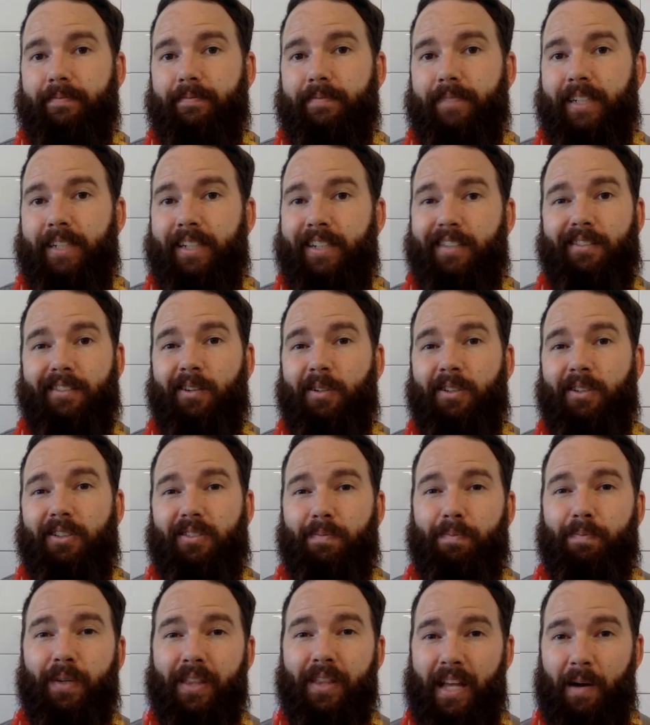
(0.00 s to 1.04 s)
it didn't always
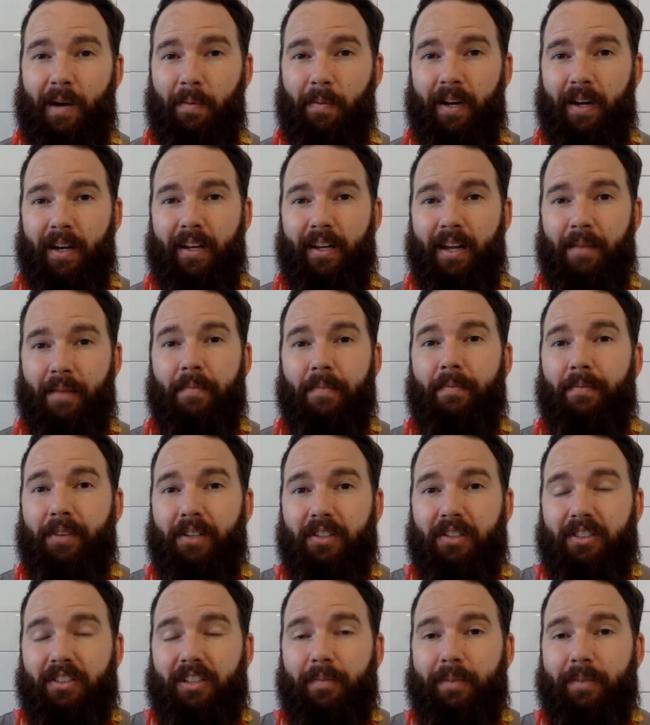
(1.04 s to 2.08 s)
been that way, and
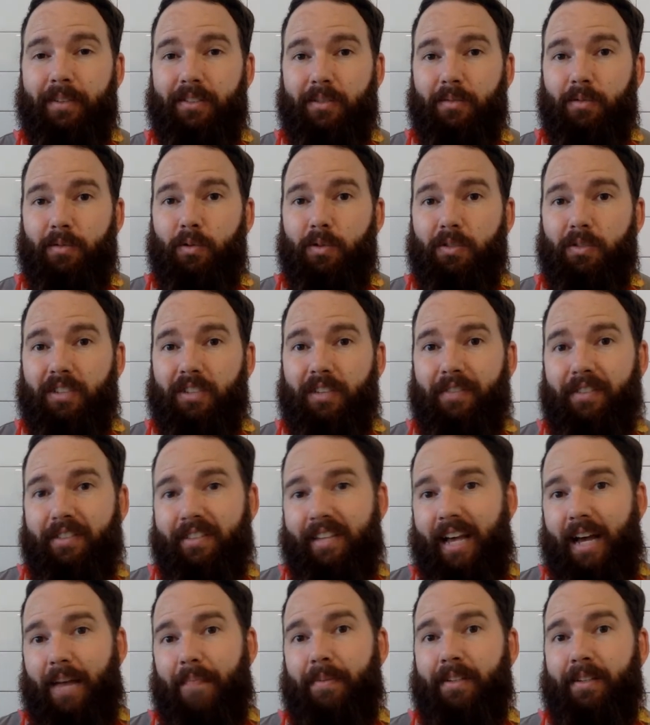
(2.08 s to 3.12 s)
there's still been some cool stuff that's
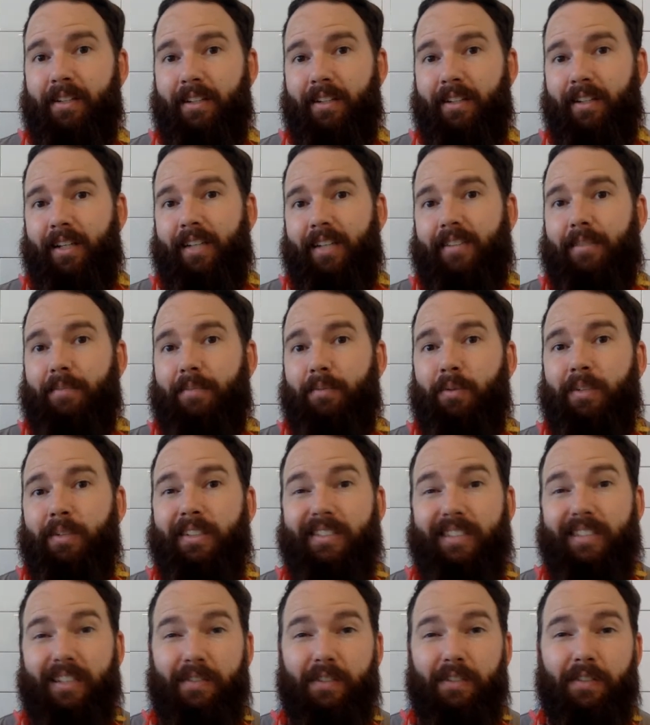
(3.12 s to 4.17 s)
happened in the last couple
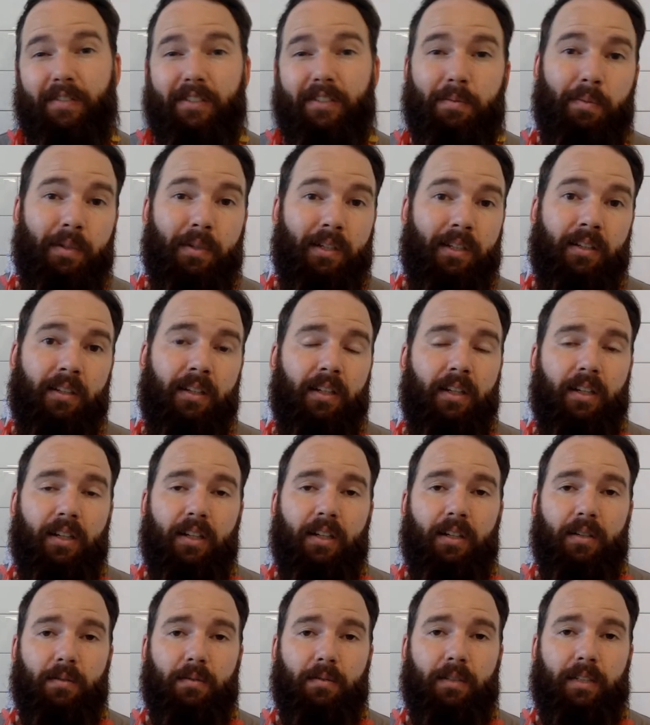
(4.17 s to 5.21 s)
weeks, even if it's been
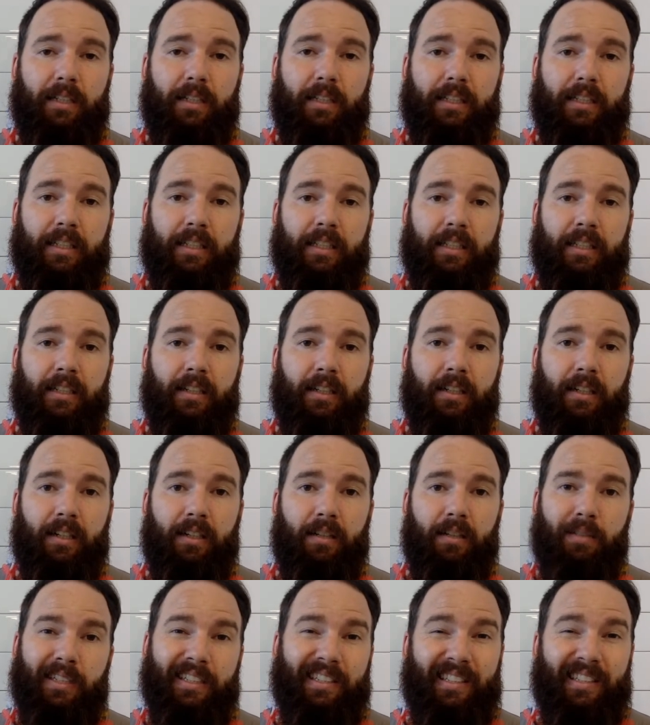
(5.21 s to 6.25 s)
really
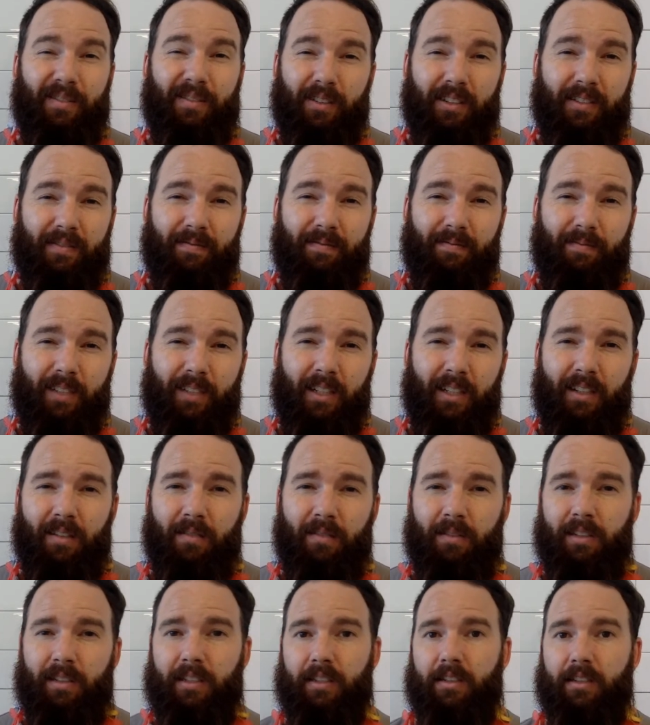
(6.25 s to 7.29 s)
different
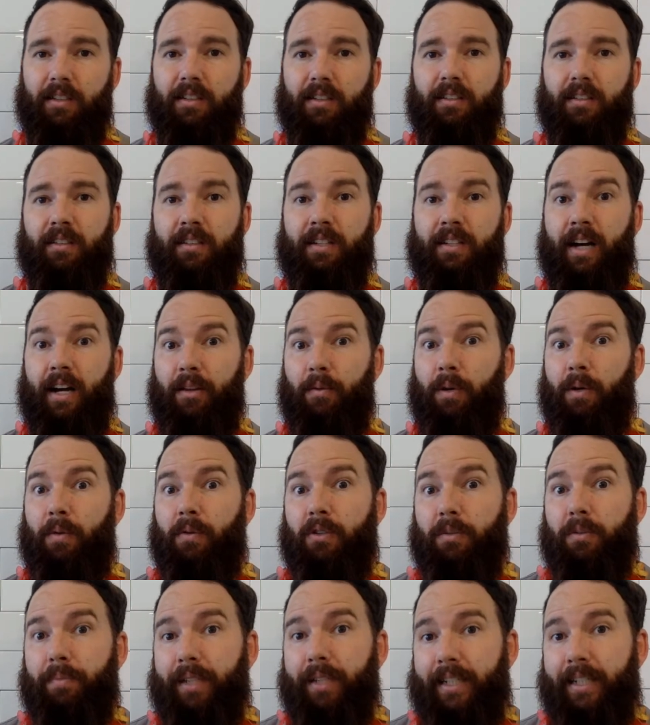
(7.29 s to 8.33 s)
and really not the way
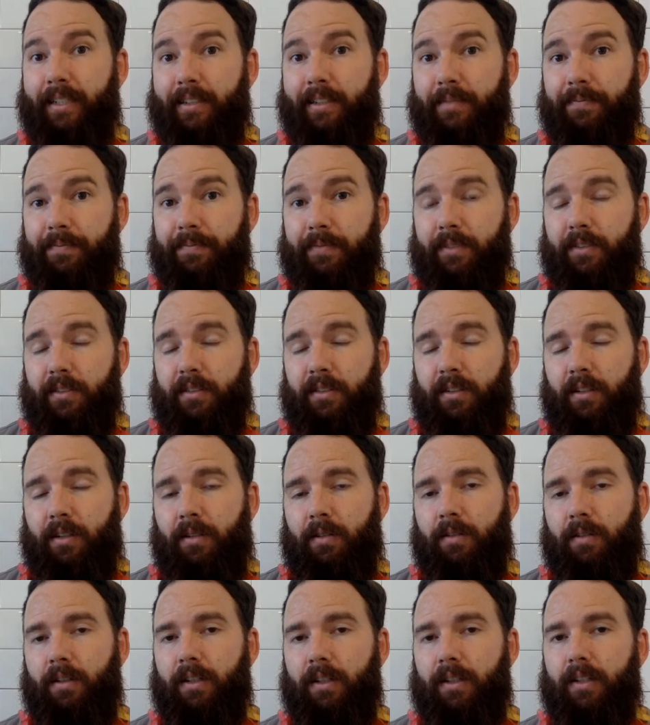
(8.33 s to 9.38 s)
we would have planned it.
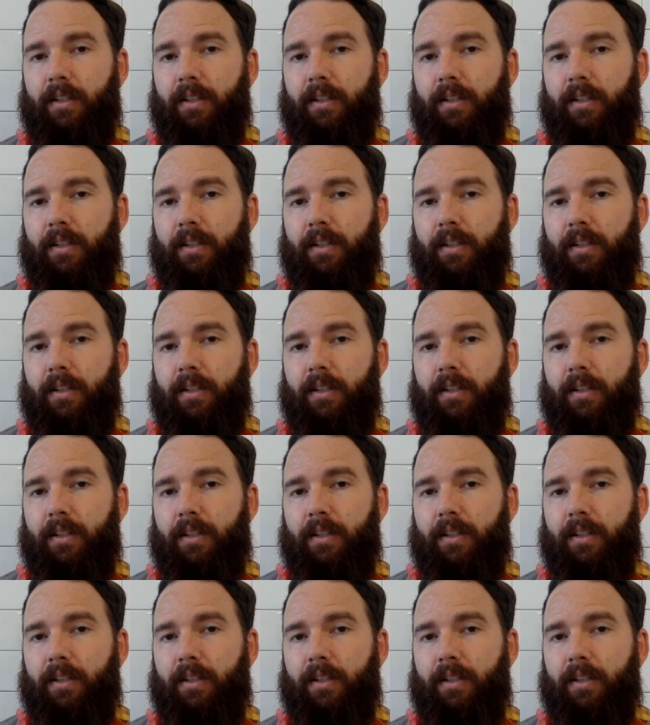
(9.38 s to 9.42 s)
So,